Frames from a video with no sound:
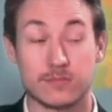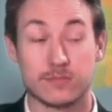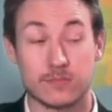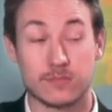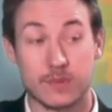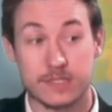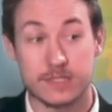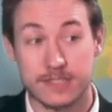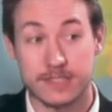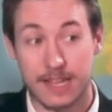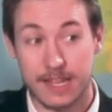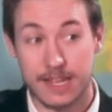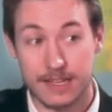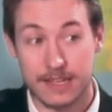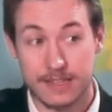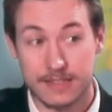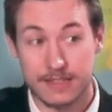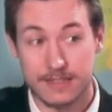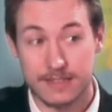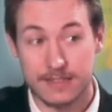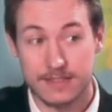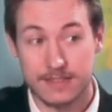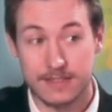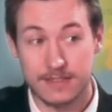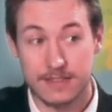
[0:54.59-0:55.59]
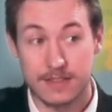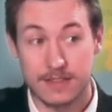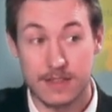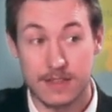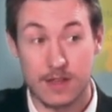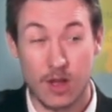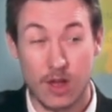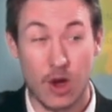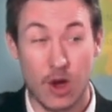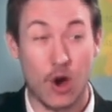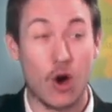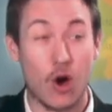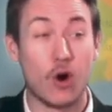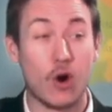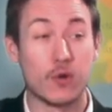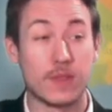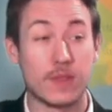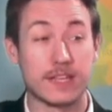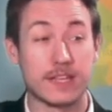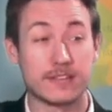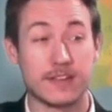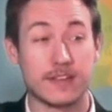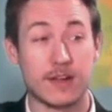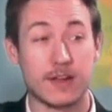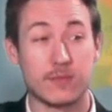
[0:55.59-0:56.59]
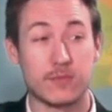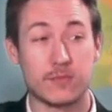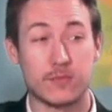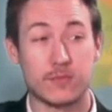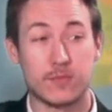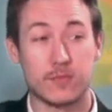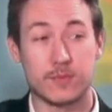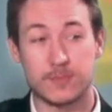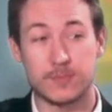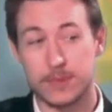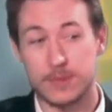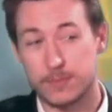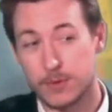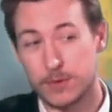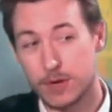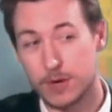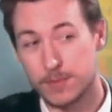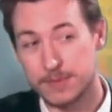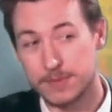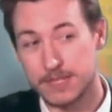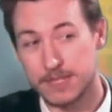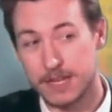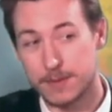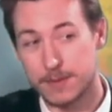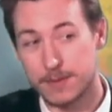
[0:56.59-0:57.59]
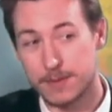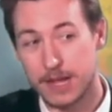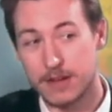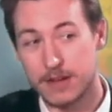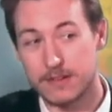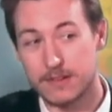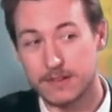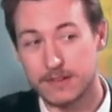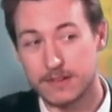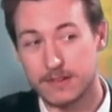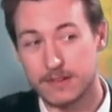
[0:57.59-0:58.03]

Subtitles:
What's that? Oh, that's not what people are upset about?